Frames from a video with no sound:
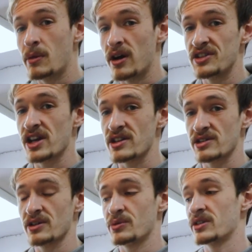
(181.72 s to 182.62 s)
mod you guys
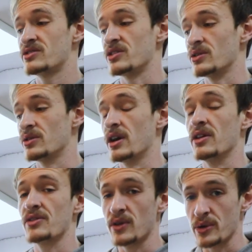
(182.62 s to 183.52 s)
are gonna wanna do
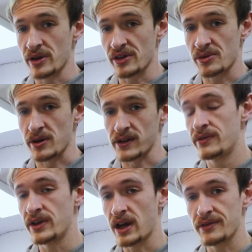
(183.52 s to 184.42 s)
is lowering springs.
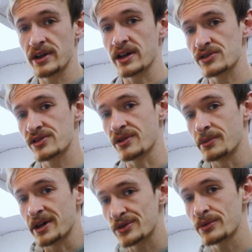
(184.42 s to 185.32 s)
If you have
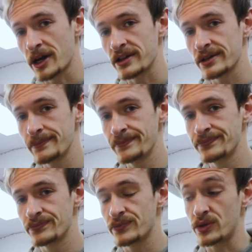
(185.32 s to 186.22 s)
some extra money,
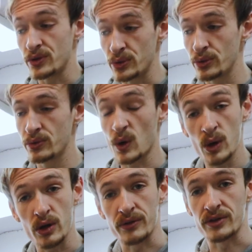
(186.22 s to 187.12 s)
do
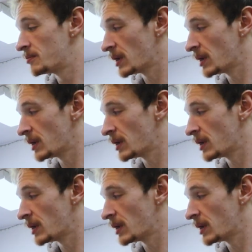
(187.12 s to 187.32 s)
coilover.